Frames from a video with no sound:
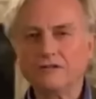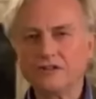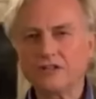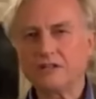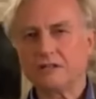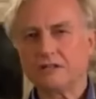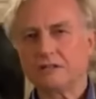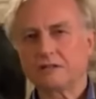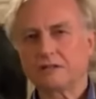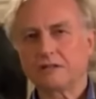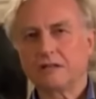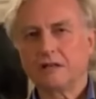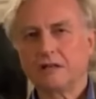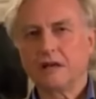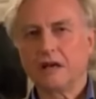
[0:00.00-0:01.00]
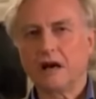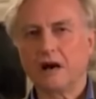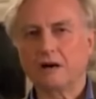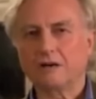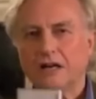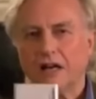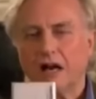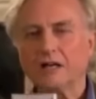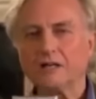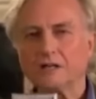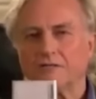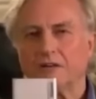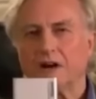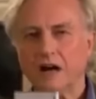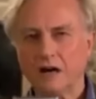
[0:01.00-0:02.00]
Our genes are a
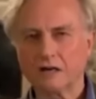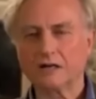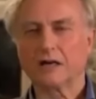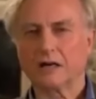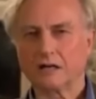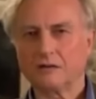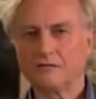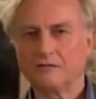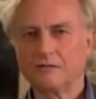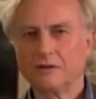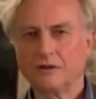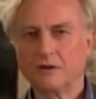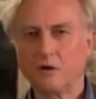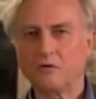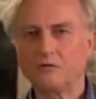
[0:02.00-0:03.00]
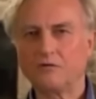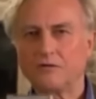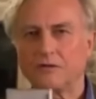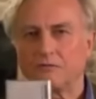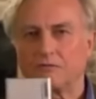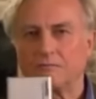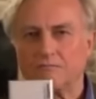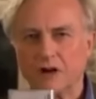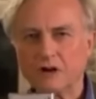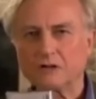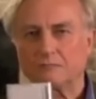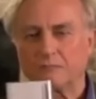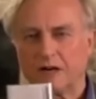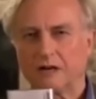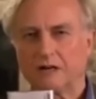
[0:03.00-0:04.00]
kind of archive of the
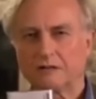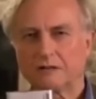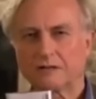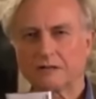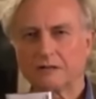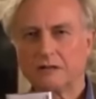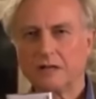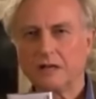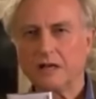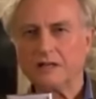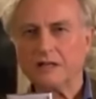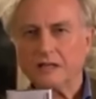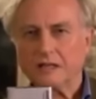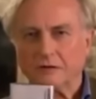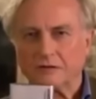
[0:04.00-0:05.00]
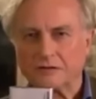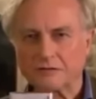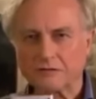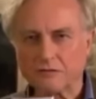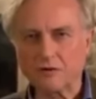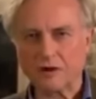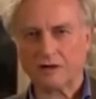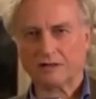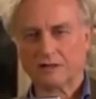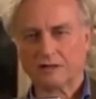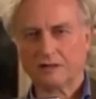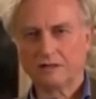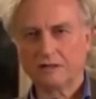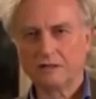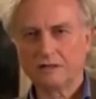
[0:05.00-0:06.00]
remote past, and they go through
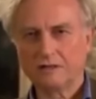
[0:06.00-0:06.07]
us